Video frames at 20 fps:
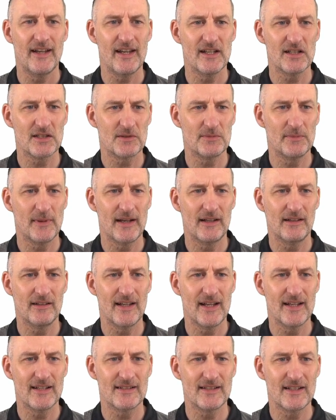as well
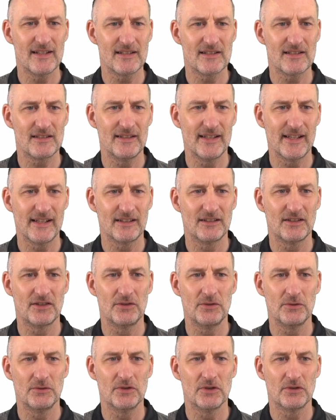as it's linked
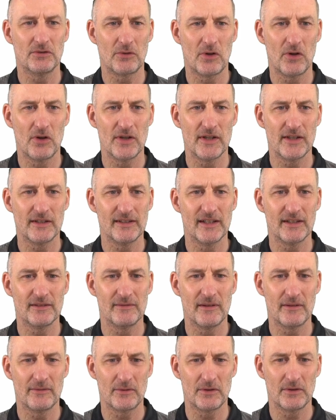to the drawing that
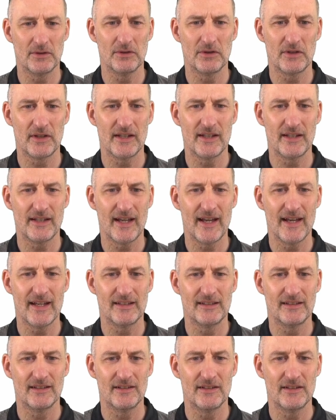we were looking
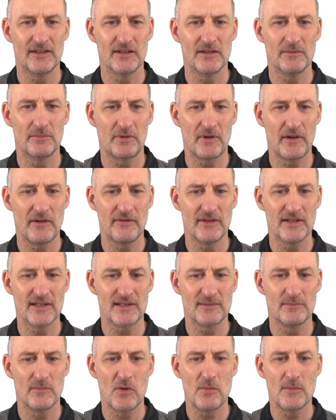at the
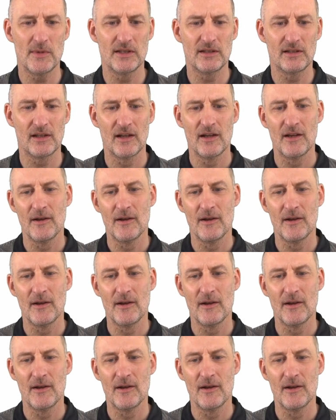previous moment.